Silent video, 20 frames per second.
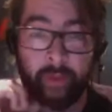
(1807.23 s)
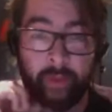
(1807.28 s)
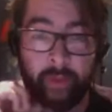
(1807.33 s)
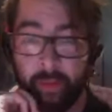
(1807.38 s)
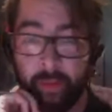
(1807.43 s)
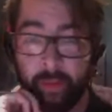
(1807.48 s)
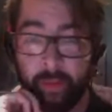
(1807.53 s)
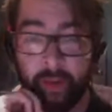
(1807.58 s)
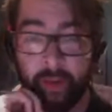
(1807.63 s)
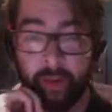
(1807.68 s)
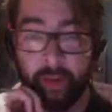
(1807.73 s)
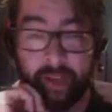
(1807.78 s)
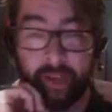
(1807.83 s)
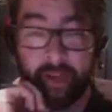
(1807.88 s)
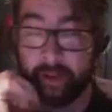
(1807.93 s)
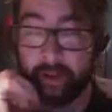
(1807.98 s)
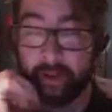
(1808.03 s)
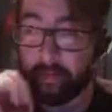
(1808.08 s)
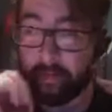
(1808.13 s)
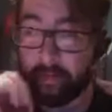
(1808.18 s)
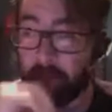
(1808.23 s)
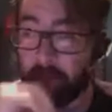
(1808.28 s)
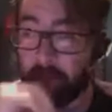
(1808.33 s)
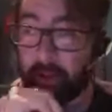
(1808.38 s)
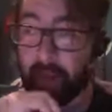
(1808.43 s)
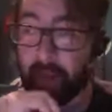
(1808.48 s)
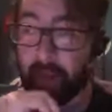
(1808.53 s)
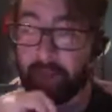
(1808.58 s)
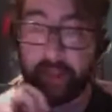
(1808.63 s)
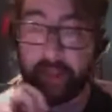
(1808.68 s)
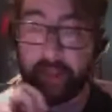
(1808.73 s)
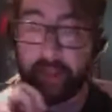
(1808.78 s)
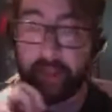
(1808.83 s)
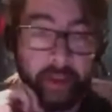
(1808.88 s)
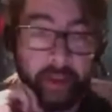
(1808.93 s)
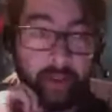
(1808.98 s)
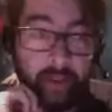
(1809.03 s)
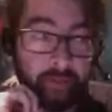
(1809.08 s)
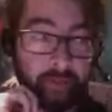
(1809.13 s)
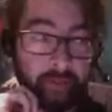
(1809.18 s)
Well, Kick does
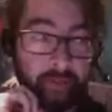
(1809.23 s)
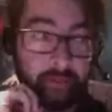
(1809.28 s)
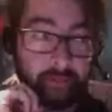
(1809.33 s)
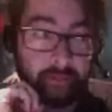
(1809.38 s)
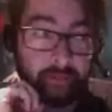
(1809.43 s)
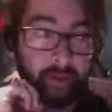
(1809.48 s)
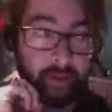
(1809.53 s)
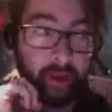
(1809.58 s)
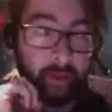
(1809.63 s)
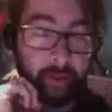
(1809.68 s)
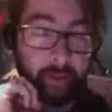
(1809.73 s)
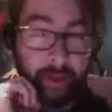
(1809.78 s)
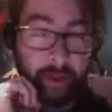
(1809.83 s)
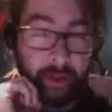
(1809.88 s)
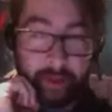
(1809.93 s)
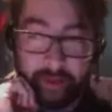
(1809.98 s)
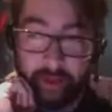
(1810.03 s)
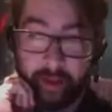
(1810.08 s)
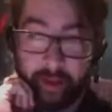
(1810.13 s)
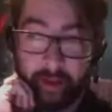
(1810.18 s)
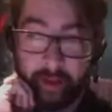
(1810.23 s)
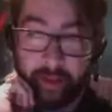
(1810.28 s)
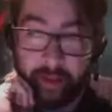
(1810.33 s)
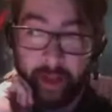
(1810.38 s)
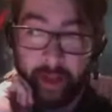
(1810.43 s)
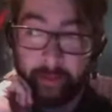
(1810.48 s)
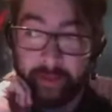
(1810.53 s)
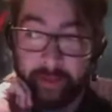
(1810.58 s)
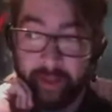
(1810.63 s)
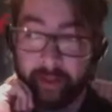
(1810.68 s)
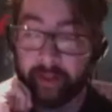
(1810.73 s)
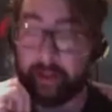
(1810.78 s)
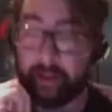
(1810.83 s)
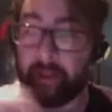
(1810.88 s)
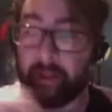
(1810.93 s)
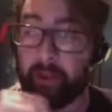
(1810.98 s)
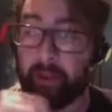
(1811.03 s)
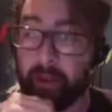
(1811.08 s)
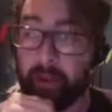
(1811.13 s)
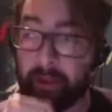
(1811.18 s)
have. I saw on Amazon
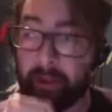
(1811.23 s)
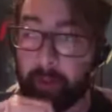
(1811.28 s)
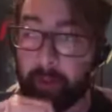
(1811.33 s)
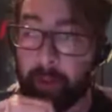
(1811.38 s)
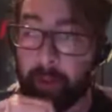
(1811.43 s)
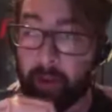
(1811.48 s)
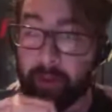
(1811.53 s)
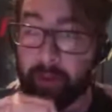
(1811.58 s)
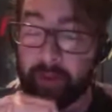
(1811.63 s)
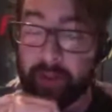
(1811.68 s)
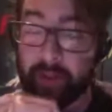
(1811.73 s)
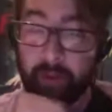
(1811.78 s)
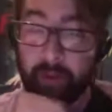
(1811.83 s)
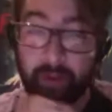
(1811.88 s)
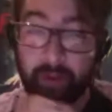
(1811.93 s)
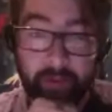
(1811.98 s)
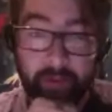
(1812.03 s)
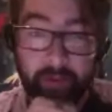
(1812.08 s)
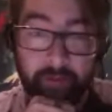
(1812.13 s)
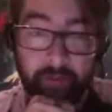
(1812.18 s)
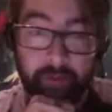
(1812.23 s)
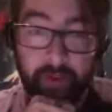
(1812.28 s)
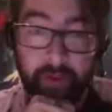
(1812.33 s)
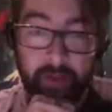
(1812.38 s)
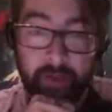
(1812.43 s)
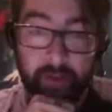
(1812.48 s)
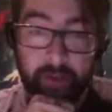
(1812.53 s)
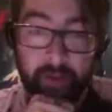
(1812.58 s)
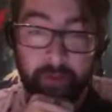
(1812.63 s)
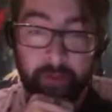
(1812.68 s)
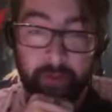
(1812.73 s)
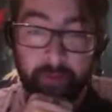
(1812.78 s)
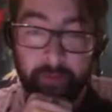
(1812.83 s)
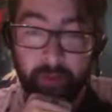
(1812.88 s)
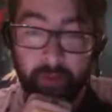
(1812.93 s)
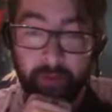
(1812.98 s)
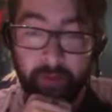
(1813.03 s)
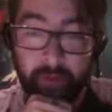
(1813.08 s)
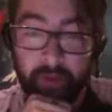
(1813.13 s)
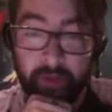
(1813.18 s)
about 250
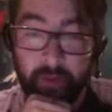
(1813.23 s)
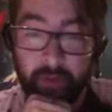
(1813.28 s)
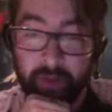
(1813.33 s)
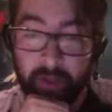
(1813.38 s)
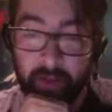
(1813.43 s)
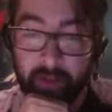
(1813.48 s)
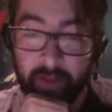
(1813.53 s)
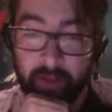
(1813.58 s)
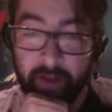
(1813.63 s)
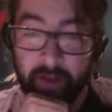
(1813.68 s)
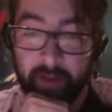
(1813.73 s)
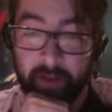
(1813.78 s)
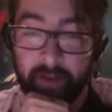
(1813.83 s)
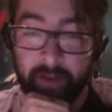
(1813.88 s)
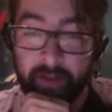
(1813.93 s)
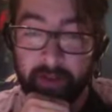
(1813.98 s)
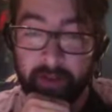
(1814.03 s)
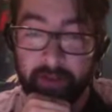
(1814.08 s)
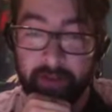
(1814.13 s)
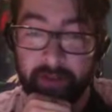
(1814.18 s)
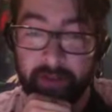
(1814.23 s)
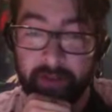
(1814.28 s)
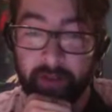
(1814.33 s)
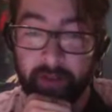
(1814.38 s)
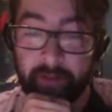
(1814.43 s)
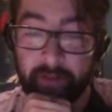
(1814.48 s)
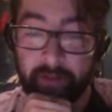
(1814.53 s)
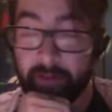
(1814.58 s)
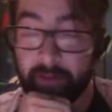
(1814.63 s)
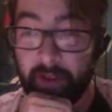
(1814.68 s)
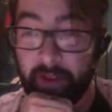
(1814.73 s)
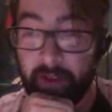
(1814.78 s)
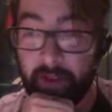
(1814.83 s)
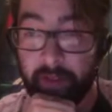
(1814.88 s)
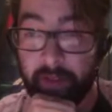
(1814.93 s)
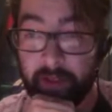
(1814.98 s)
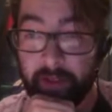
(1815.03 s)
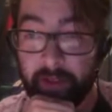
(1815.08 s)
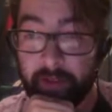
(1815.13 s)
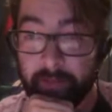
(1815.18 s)
reviews on there. So I
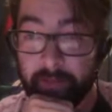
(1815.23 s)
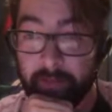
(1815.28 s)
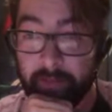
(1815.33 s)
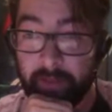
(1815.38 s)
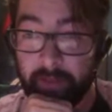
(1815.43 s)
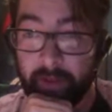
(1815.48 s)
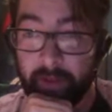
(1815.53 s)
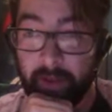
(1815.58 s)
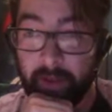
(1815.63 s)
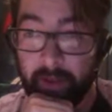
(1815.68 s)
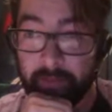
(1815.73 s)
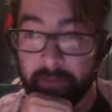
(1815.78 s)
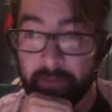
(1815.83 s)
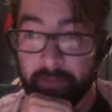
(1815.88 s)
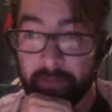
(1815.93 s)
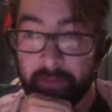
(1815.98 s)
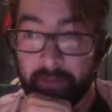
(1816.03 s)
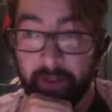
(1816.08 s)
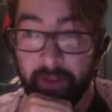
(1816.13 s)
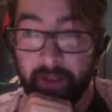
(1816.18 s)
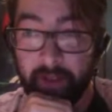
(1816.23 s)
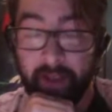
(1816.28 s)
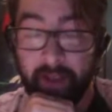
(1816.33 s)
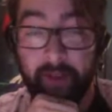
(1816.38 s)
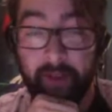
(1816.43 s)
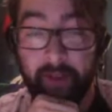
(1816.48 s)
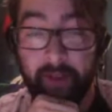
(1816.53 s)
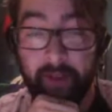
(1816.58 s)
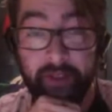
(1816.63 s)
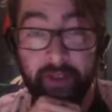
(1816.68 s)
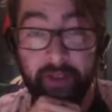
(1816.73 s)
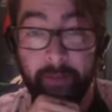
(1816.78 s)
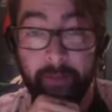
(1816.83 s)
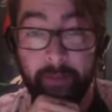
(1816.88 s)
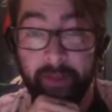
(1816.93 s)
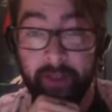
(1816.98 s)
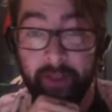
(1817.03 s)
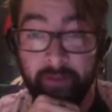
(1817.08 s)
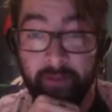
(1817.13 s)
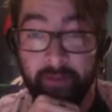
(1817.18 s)
think it counts as
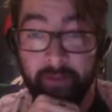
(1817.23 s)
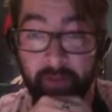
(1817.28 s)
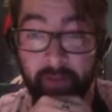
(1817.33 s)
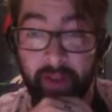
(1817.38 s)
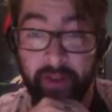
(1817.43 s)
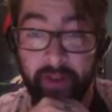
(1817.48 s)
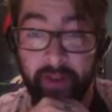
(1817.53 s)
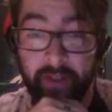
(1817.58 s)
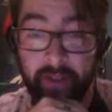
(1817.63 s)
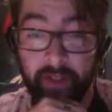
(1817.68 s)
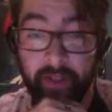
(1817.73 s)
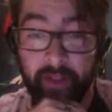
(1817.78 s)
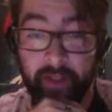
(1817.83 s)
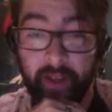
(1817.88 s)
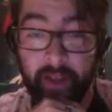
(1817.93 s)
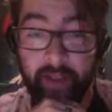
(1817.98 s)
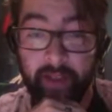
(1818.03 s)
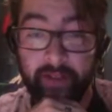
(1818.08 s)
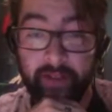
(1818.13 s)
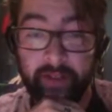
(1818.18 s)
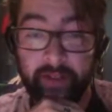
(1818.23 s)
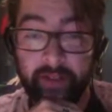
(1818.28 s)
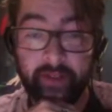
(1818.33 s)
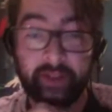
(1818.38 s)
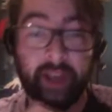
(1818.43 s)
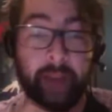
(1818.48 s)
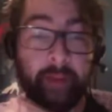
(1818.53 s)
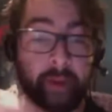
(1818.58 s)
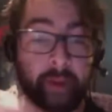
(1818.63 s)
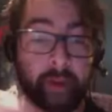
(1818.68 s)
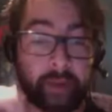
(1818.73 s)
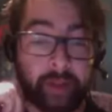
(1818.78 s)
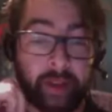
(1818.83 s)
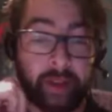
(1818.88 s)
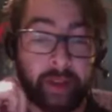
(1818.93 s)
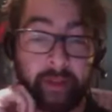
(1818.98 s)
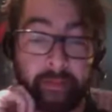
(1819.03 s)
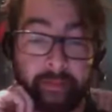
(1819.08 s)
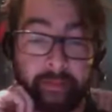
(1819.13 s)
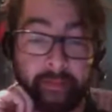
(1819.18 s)
something eventually as time goes on.